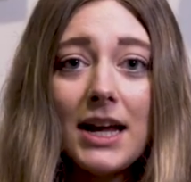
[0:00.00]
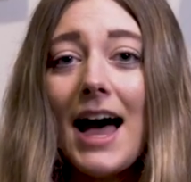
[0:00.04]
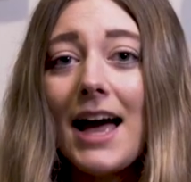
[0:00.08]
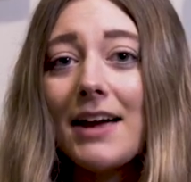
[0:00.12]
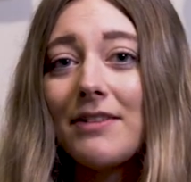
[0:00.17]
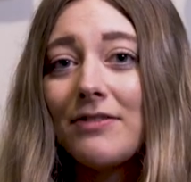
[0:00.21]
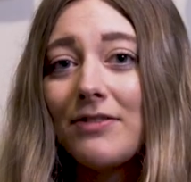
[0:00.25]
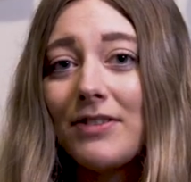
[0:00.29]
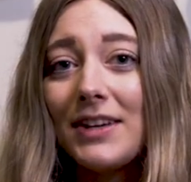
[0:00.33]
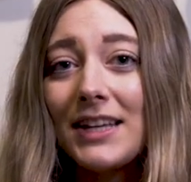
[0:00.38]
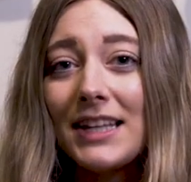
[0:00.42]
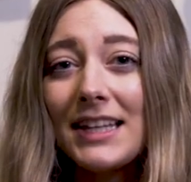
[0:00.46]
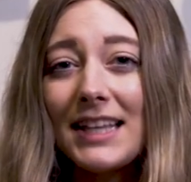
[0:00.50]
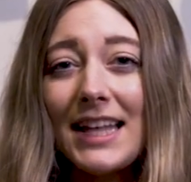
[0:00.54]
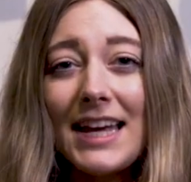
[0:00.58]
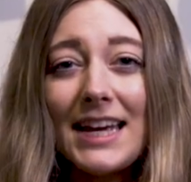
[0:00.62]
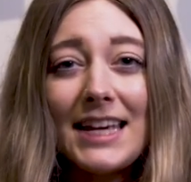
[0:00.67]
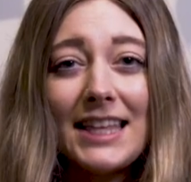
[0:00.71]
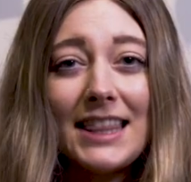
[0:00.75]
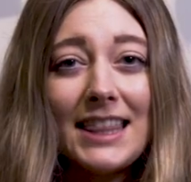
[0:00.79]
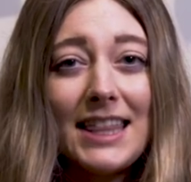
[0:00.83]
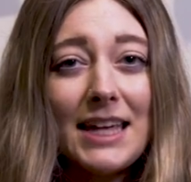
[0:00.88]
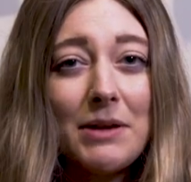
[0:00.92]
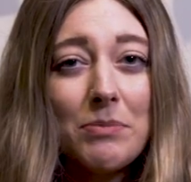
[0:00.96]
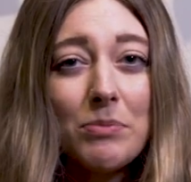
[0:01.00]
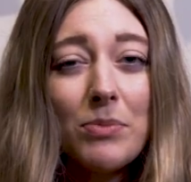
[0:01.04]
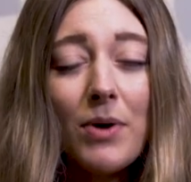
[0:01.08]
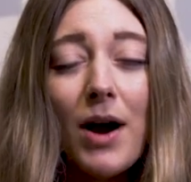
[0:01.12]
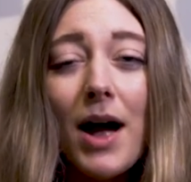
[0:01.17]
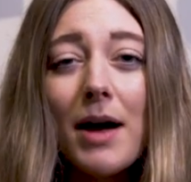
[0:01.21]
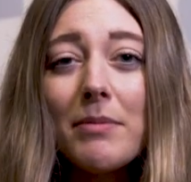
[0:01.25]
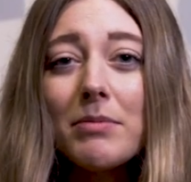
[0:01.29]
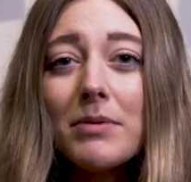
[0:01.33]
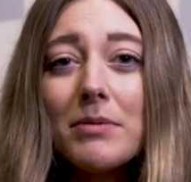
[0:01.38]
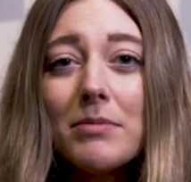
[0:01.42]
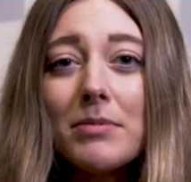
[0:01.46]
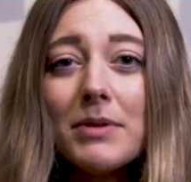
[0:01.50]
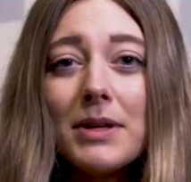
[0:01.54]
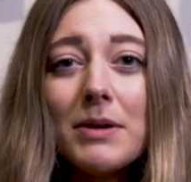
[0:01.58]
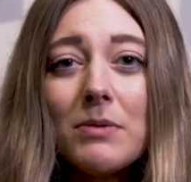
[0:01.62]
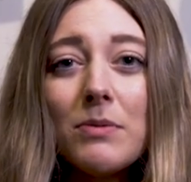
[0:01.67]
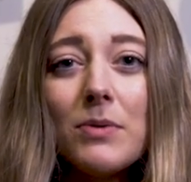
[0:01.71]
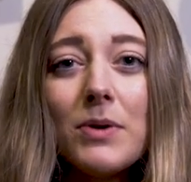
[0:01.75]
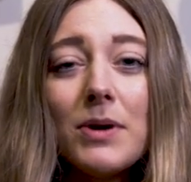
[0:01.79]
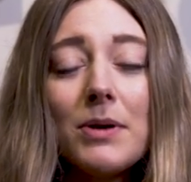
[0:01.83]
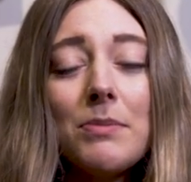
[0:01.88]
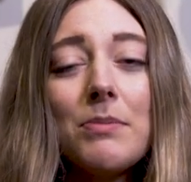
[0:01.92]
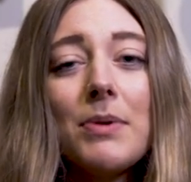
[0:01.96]
I feel like they probably
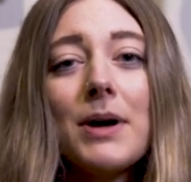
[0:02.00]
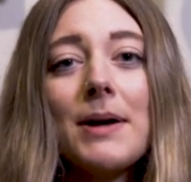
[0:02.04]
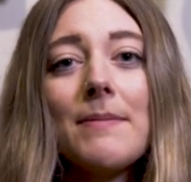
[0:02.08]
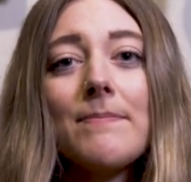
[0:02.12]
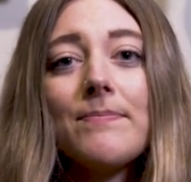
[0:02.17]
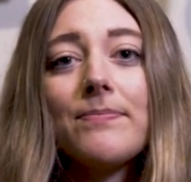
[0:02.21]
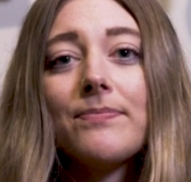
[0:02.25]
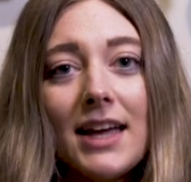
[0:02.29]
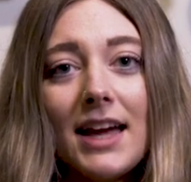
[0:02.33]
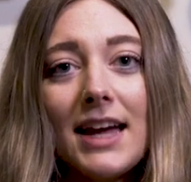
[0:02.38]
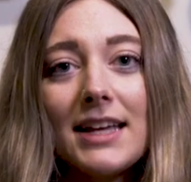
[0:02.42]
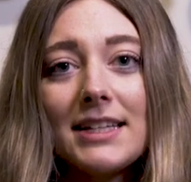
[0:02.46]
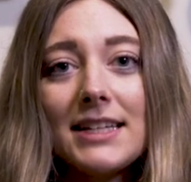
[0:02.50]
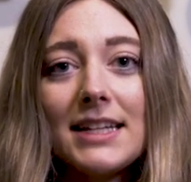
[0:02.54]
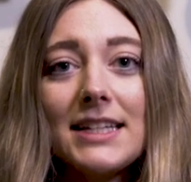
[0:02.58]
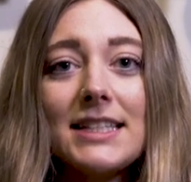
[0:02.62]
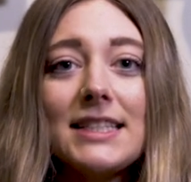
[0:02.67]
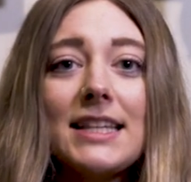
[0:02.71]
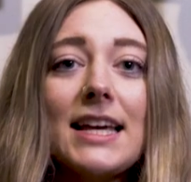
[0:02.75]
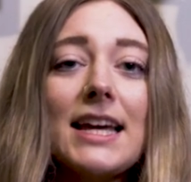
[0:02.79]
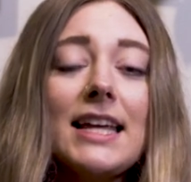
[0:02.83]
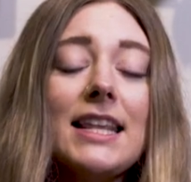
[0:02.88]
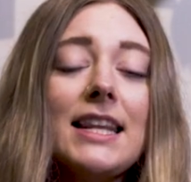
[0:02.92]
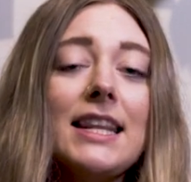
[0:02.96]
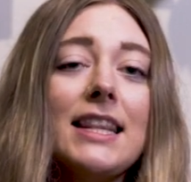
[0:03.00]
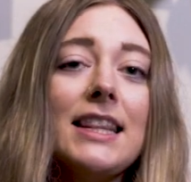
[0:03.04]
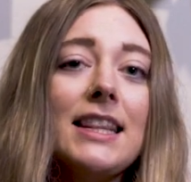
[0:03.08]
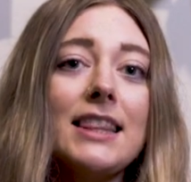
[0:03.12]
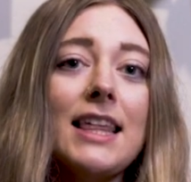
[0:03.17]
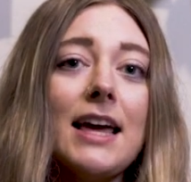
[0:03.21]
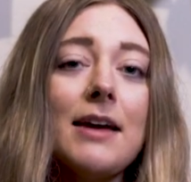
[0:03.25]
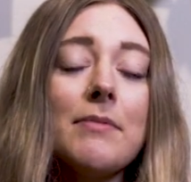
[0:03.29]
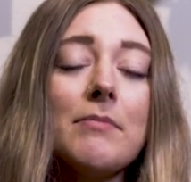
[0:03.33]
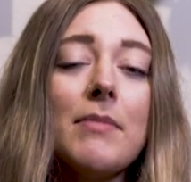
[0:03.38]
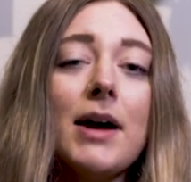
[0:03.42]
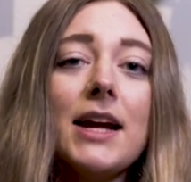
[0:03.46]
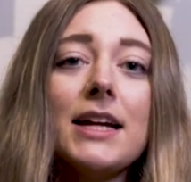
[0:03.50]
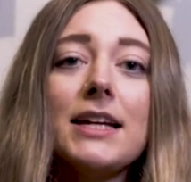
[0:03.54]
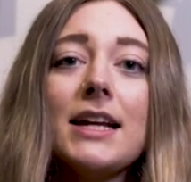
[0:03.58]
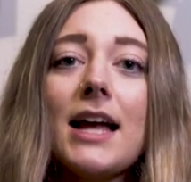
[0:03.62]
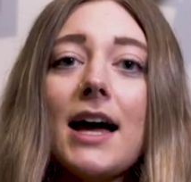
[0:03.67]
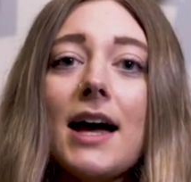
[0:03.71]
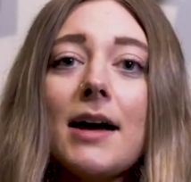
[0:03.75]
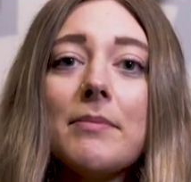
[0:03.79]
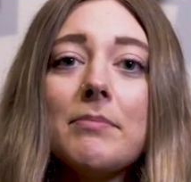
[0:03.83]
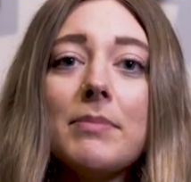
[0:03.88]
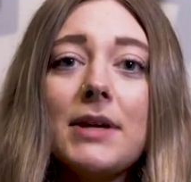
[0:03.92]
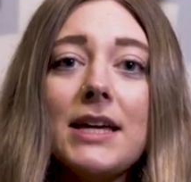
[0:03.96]
would, but as I said, that might
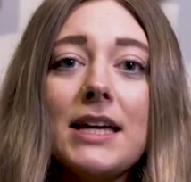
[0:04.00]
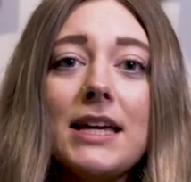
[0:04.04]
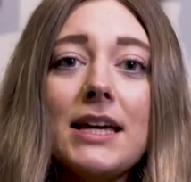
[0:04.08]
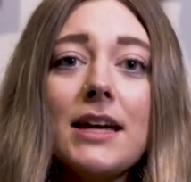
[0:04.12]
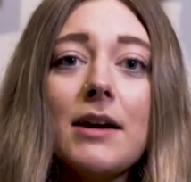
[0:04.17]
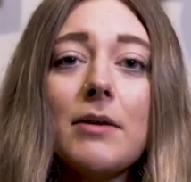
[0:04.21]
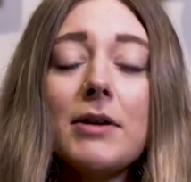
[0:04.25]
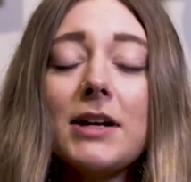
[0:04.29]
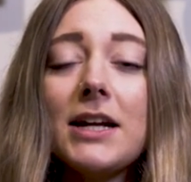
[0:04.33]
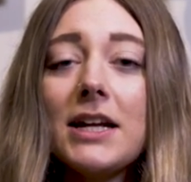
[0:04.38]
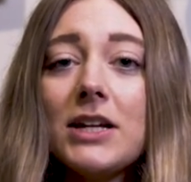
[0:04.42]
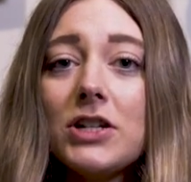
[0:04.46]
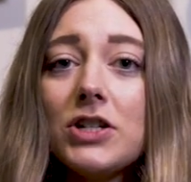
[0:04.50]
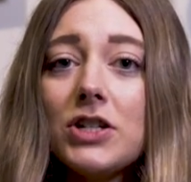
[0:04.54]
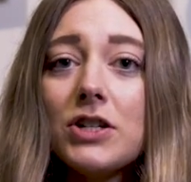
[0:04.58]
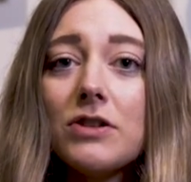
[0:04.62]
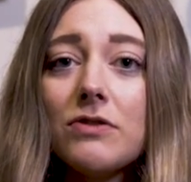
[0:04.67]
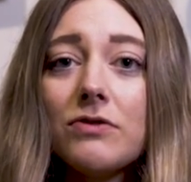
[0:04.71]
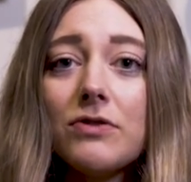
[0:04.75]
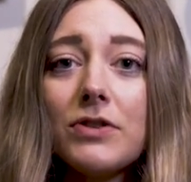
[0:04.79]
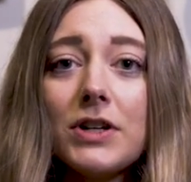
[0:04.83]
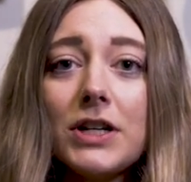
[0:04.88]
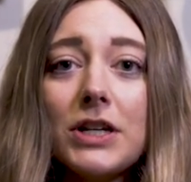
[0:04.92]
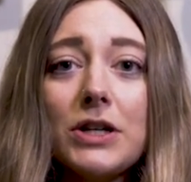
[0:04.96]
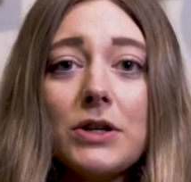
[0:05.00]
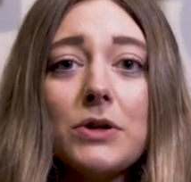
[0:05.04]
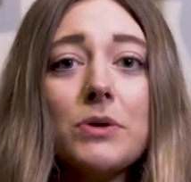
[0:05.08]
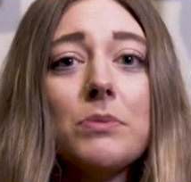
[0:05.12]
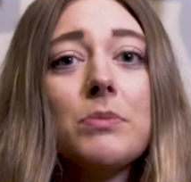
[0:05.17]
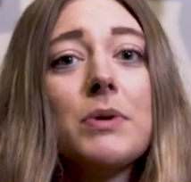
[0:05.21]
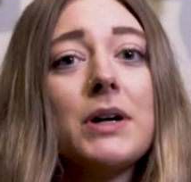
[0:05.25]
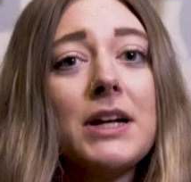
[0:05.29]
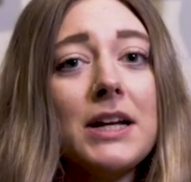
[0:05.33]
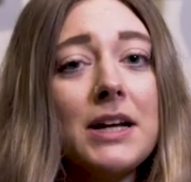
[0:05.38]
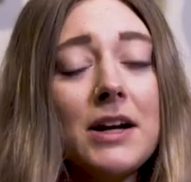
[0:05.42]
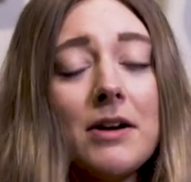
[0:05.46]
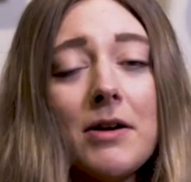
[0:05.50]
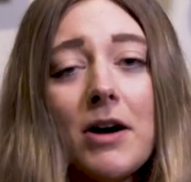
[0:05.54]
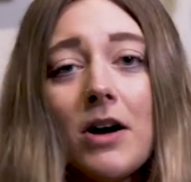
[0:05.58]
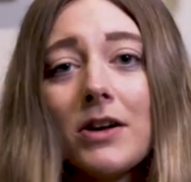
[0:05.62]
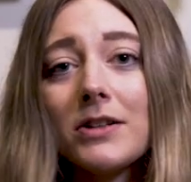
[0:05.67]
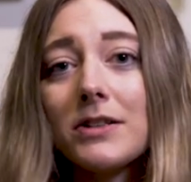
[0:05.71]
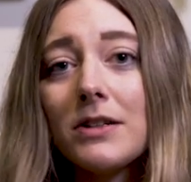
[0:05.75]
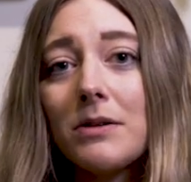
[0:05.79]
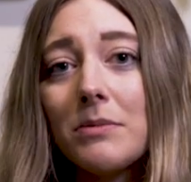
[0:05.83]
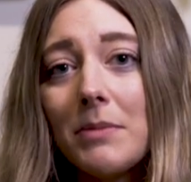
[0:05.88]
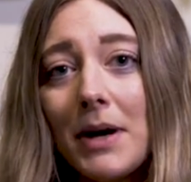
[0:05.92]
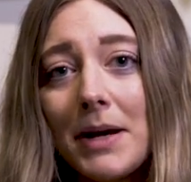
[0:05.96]
not be an issue for you, but it
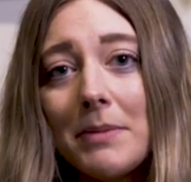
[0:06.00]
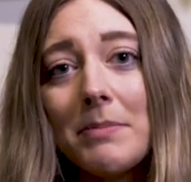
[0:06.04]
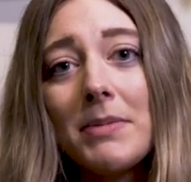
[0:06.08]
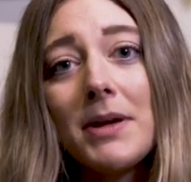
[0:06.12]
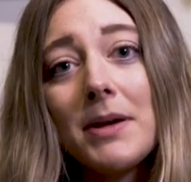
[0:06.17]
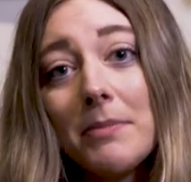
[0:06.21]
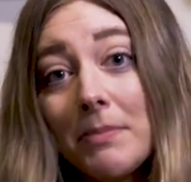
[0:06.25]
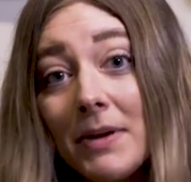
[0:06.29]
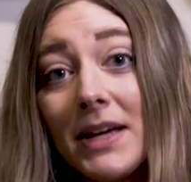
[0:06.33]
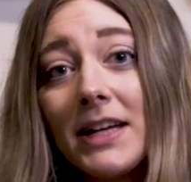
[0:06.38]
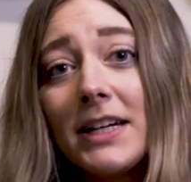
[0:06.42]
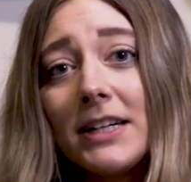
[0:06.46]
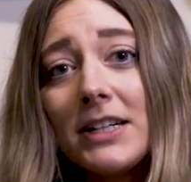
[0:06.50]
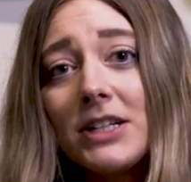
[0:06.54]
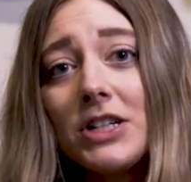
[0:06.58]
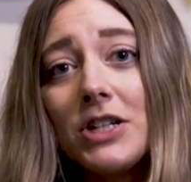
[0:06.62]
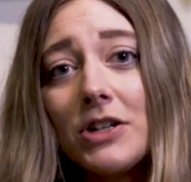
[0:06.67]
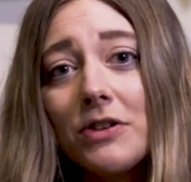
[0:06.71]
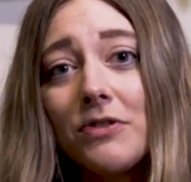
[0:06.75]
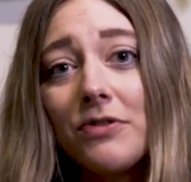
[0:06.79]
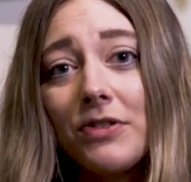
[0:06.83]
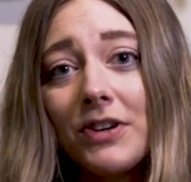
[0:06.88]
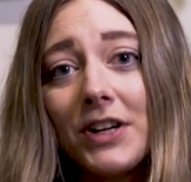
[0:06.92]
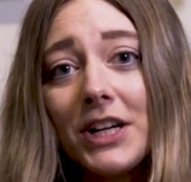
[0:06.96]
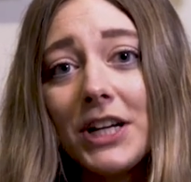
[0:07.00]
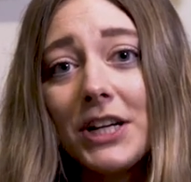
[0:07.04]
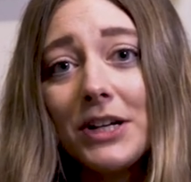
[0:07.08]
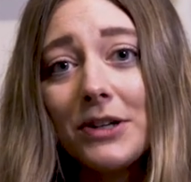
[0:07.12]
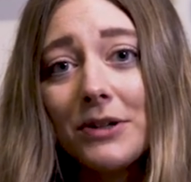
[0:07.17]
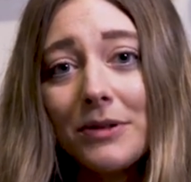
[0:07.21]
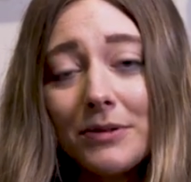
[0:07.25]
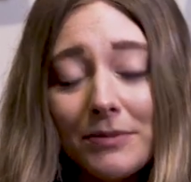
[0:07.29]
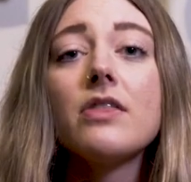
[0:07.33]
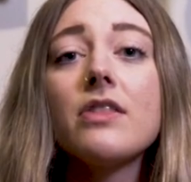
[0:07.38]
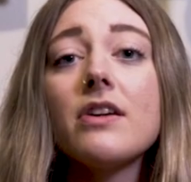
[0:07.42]
also might be a big issue for you.